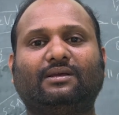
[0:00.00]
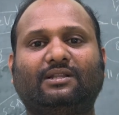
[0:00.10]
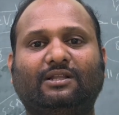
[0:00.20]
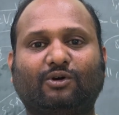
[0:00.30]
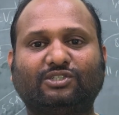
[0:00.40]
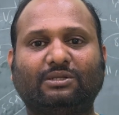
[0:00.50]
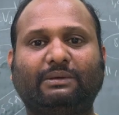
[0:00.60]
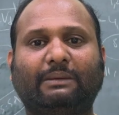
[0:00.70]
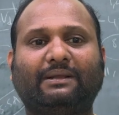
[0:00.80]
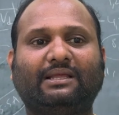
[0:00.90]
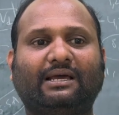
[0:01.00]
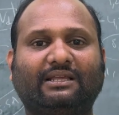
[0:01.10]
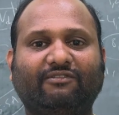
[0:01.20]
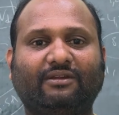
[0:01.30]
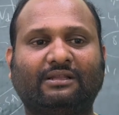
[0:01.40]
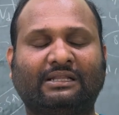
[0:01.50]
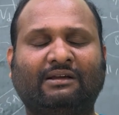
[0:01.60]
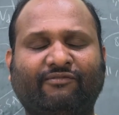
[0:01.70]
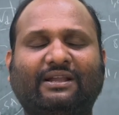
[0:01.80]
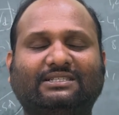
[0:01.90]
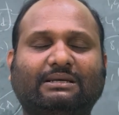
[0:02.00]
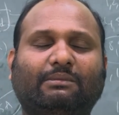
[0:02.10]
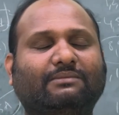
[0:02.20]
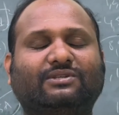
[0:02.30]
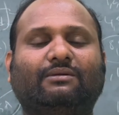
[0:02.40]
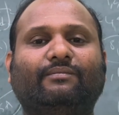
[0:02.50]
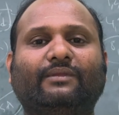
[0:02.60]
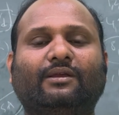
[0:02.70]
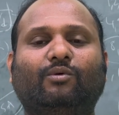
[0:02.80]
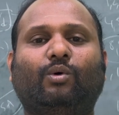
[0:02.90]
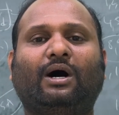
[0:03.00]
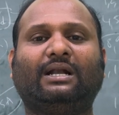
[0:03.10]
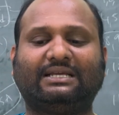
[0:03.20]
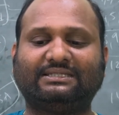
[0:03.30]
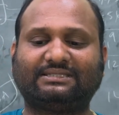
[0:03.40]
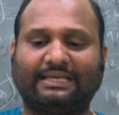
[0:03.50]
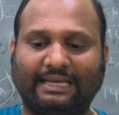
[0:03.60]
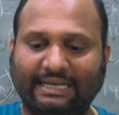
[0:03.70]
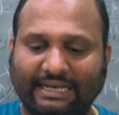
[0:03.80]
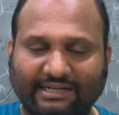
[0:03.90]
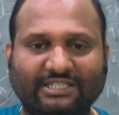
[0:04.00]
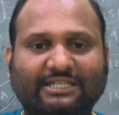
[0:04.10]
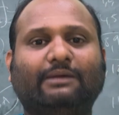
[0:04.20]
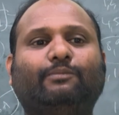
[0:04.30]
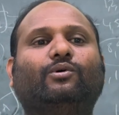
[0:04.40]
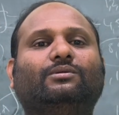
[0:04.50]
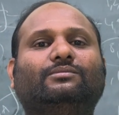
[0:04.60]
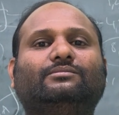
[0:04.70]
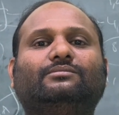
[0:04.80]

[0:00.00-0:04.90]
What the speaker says: In the question paper they are giving, for example I am saying, what is an electric dipole?